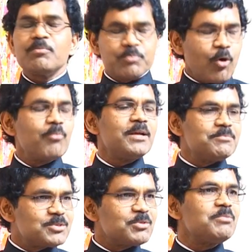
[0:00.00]

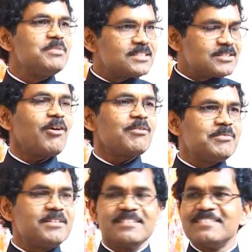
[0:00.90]
problems will be
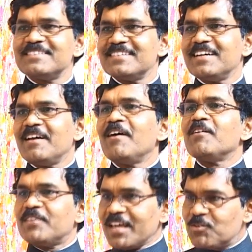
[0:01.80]
solved.
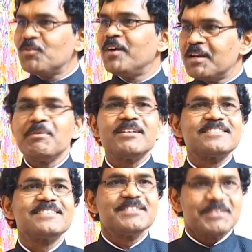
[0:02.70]
Thank you very much.